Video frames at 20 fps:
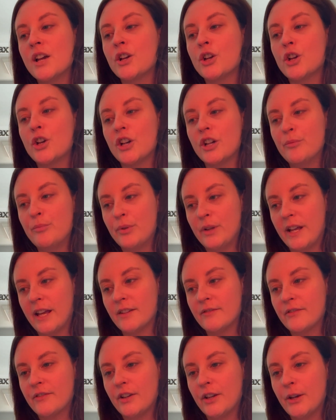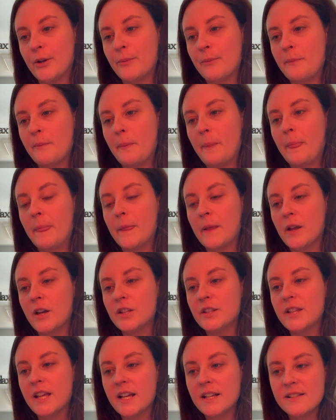good plan for you.
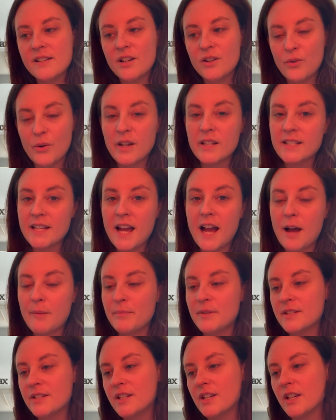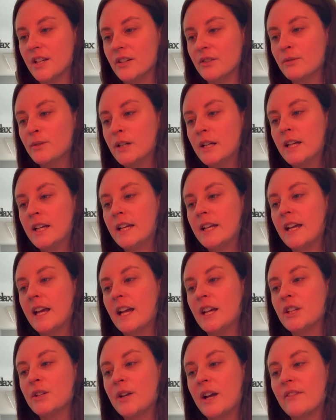Good things are going to happen to you,
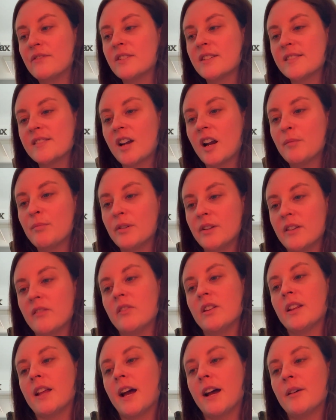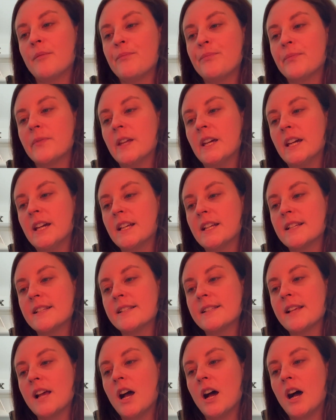and you have to start believing that. It
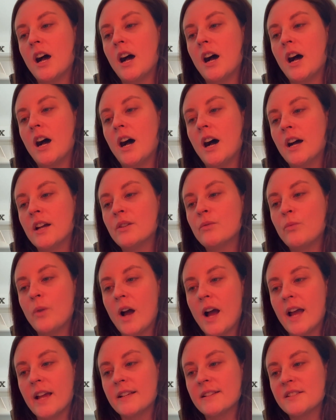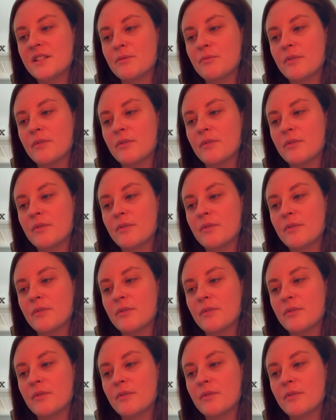is unwise to